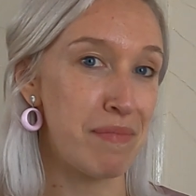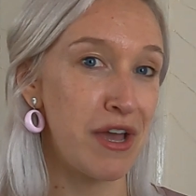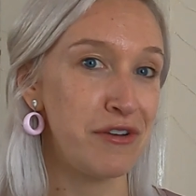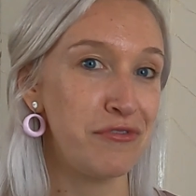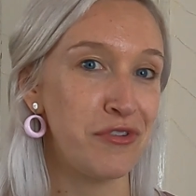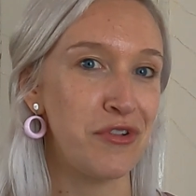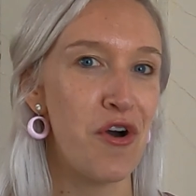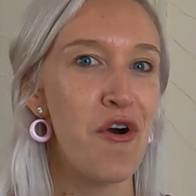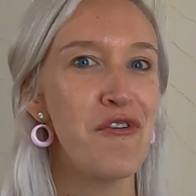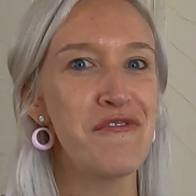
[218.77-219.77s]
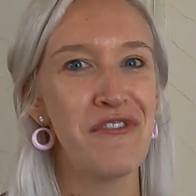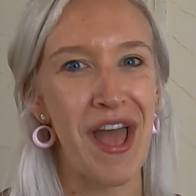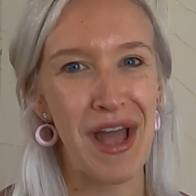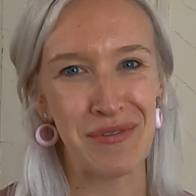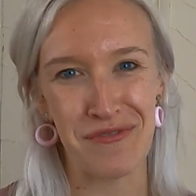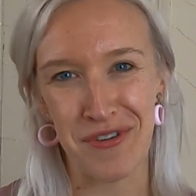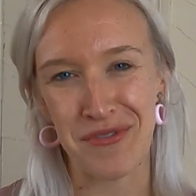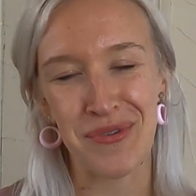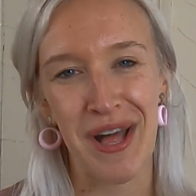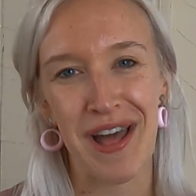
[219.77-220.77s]
mindful of our
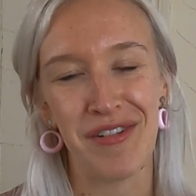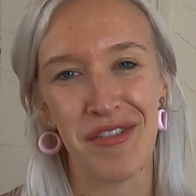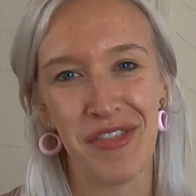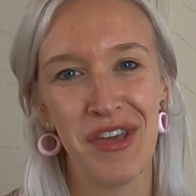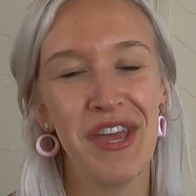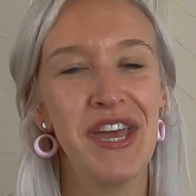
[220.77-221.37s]
vocal health.